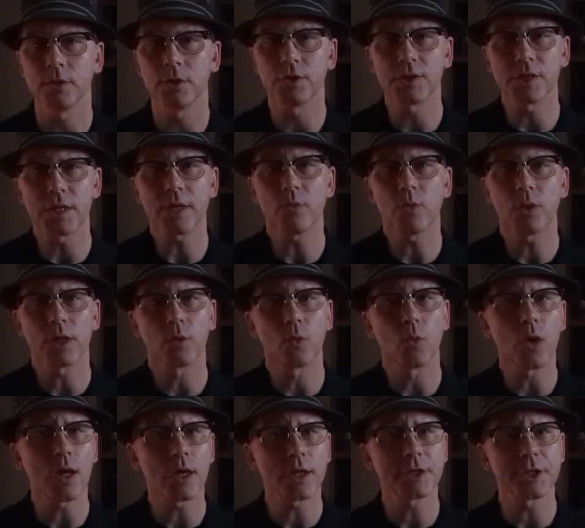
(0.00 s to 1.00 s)
You see, when a
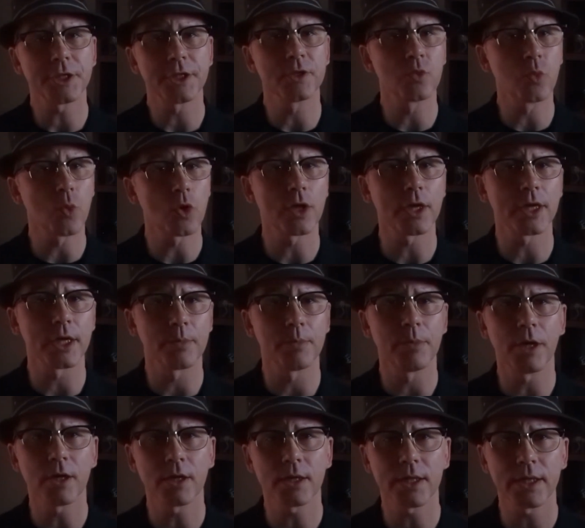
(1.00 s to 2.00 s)
watch is worn in a
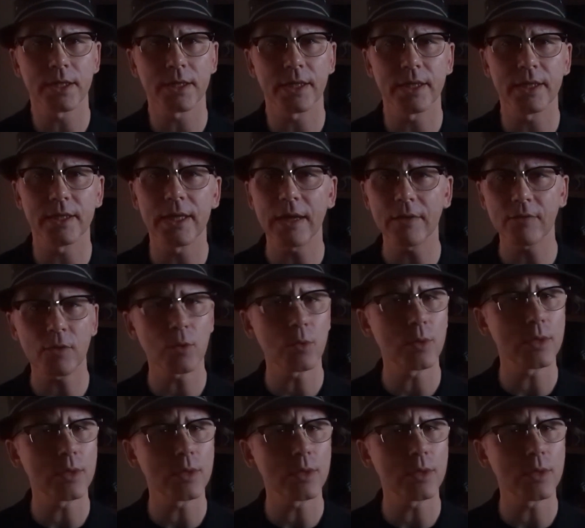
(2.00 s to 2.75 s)
pocket, it never